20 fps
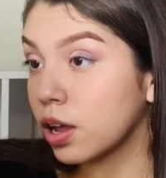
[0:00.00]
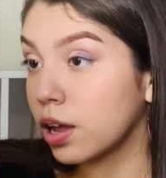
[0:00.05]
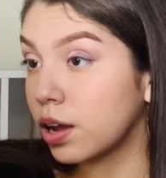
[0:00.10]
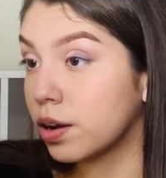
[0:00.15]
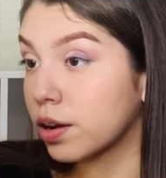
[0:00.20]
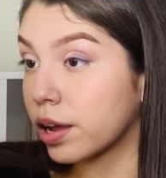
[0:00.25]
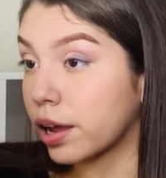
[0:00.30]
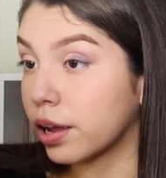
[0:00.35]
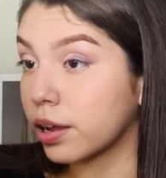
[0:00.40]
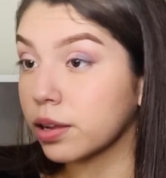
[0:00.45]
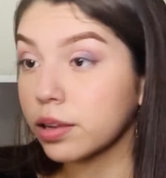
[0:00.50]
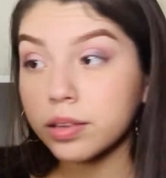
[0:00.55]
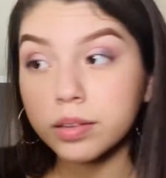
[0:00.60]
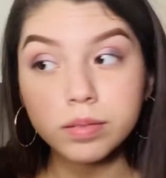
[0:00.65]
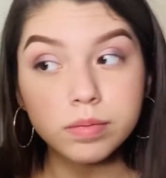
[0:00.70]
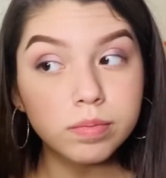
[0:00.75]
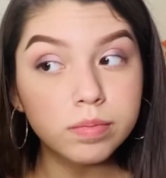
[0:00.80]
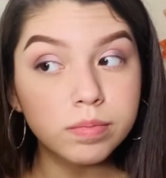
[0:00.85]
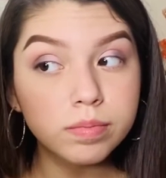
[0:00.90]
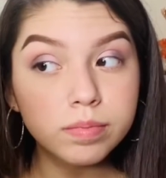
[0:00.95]
Okay.
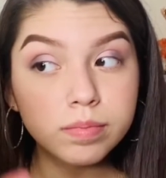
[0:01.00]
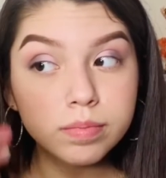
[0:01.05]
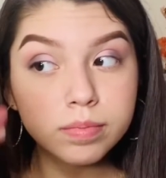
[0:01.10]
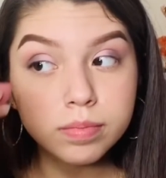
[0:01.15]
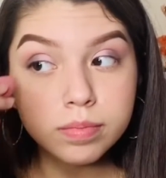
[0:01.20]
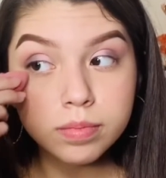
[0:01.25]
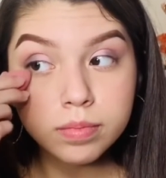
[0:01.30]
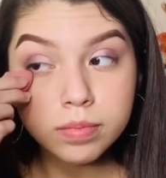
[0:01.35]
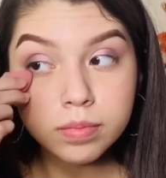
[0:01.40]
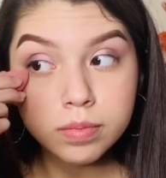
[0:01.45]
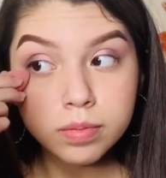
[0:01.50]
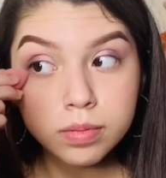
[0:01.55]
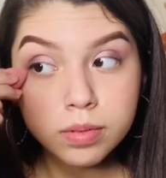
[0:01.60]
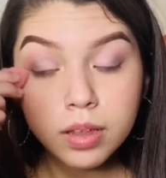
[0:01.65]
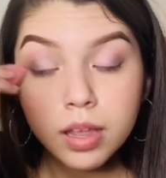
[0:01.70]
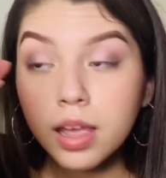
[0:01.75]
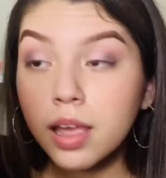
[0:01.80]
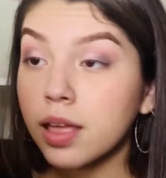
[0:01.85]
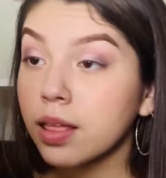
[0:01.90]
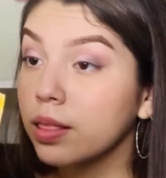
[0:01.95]

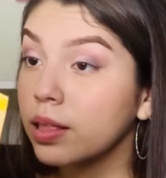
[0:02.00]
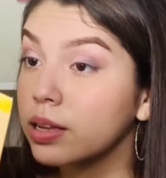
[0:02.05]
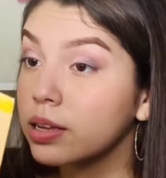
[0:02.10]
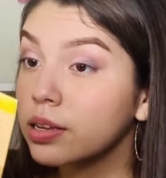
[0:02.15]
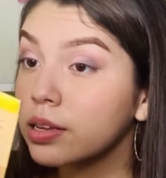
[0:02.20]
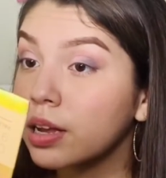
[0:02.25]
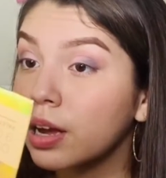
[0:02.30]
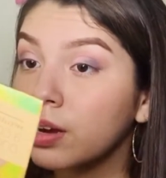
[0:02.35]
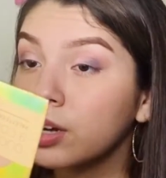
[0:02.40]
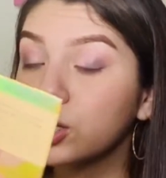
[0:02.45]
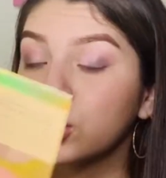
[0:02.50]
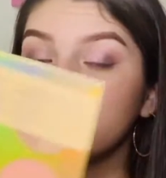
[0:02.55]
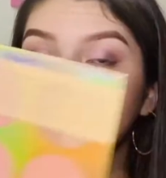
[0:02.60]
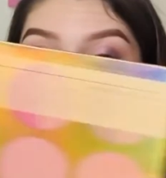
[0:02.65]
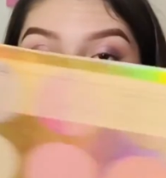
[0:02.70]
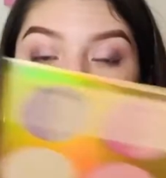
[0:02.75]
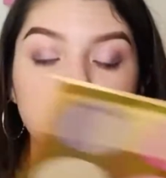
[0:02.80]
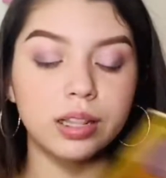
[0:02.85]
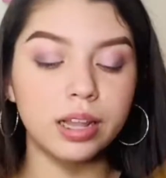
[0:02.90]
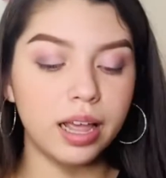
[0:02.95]
This is how it should
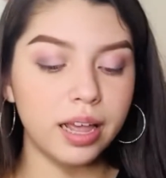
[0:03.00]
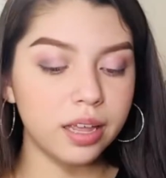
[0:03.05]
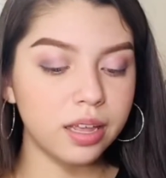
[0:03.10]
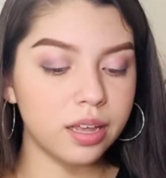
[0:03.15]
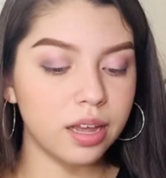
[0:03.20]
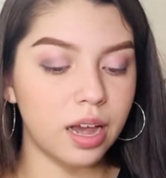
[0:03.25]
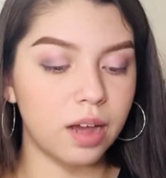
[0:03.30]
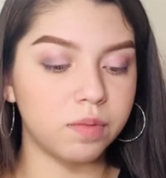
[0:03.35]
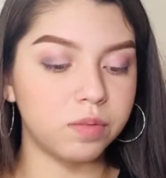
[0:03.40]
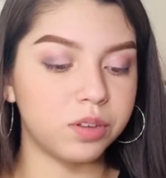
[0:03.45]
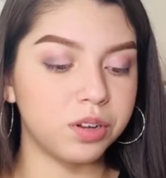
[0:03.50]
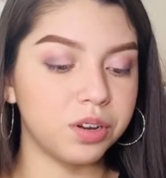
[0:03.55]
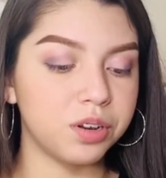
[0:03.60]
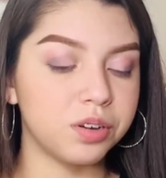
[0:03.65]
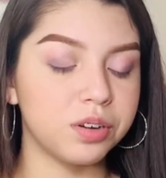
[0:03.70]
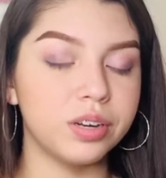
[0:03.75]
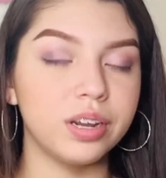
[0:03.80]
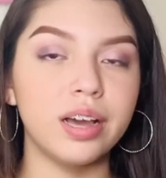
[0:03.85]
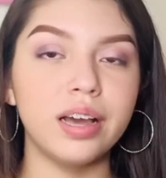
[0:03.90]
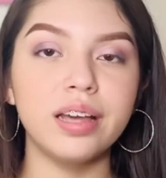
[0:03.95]
look like after
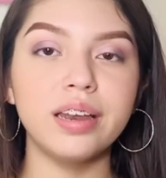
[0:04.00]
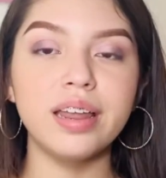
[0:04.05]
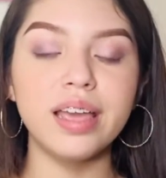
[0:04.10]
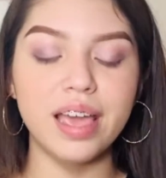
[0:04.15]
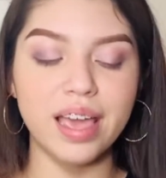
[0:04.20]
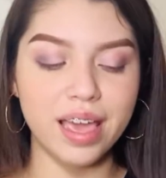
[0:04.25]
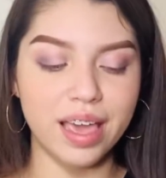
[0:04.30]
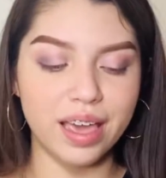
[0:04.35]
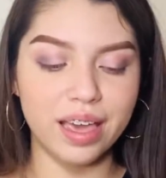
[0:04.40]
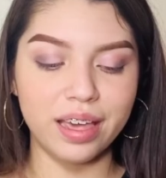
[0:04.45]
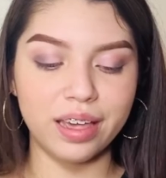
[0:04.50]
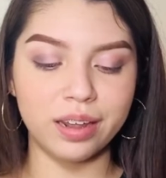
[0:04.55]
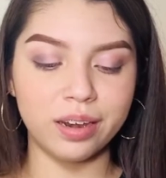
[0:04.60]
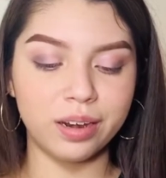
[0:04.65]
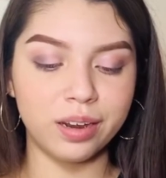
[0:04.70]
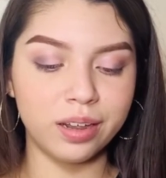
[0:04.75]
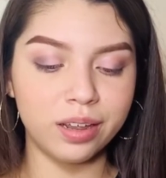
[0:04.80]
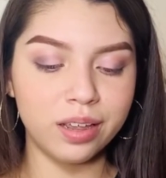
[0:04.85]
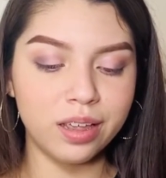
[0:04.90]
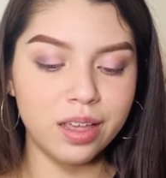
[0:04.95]
you're done.
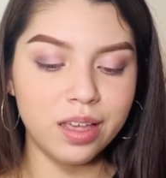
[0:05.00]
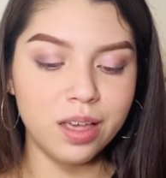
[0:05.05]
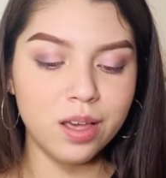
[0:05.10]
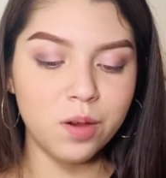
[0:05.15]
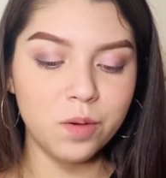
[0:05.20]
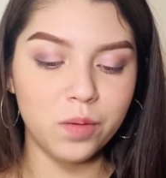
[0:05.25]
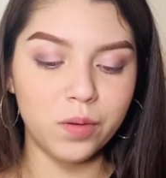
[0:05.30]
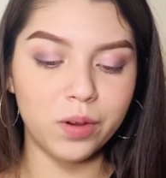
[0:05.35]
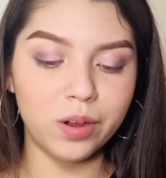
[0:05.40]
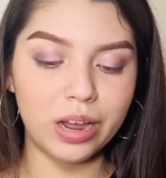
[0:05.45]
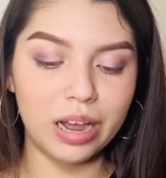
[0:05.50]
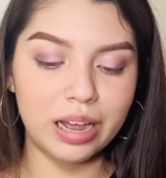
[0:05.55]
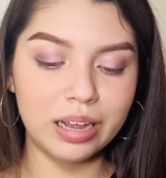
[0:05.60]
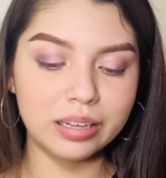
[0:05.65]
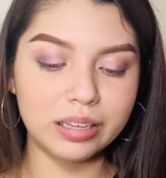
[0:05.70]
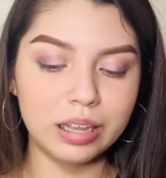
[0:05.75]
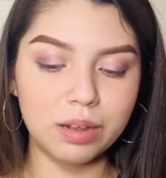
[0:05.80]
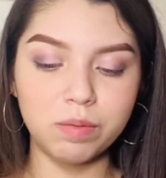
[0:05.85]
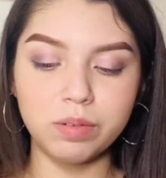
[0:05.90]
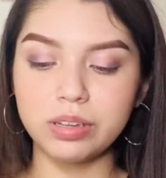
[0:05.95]
And, well
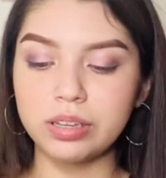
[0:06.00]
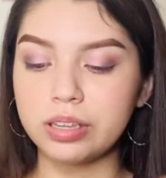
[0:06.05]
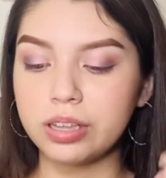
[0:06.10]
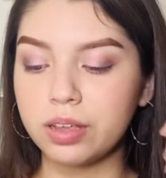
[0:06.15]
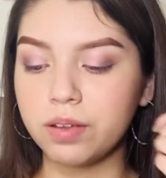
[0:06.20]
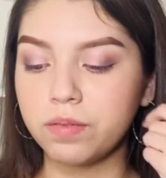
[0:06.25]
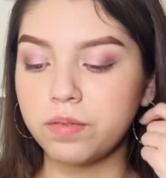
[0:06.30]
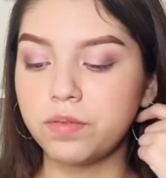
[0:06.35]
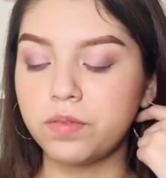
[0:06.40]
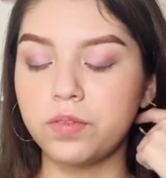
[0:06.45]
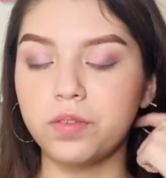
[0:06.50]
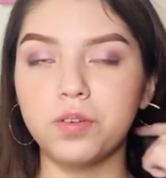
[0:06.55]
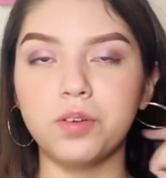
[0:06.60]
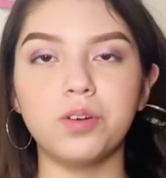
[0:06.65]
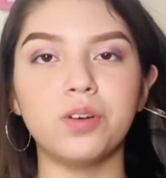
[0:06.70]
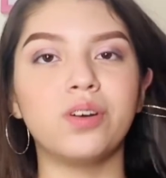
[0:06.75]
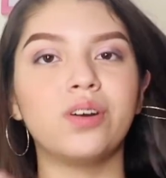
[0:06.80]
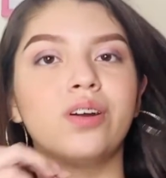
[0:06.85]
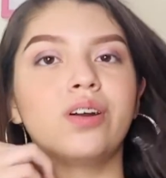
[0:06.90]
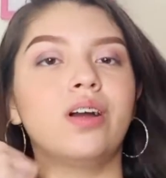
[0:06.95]
guys, that was it
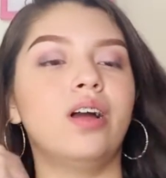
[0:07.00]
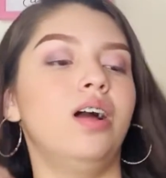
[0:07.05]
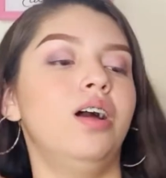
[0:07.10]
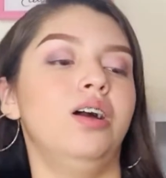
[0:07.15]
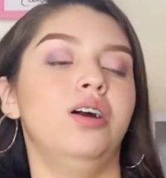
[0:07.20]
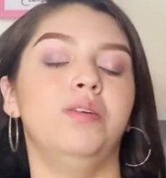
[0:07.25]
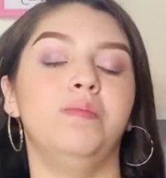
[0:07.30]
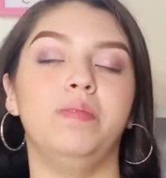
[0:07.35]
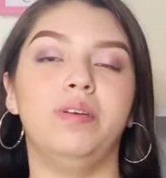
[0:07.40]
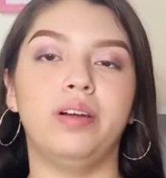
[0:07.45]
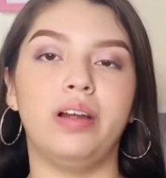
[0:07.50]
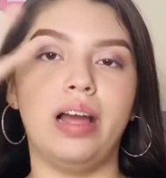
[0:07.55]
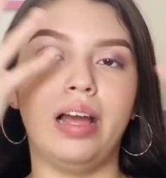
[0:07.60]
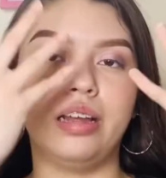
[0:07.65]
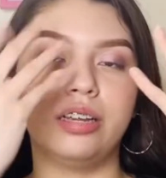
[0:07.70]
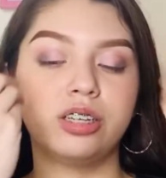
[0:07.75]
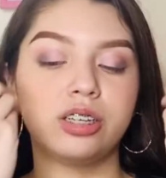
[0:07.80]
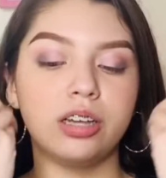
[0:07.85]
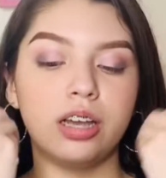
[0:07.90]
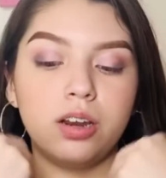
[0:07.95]
for our
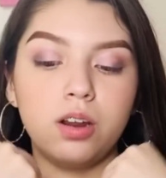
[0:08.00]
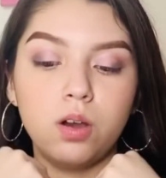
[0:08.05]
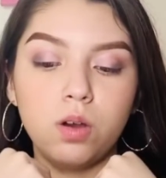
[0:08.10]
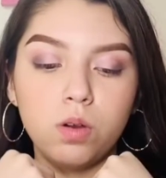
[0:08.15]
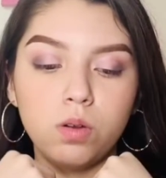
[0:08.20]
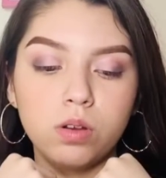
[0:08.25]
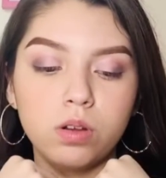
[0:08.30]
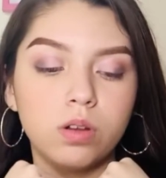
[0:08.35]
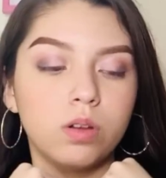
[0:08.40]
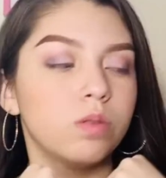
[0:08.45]
eyeshadow.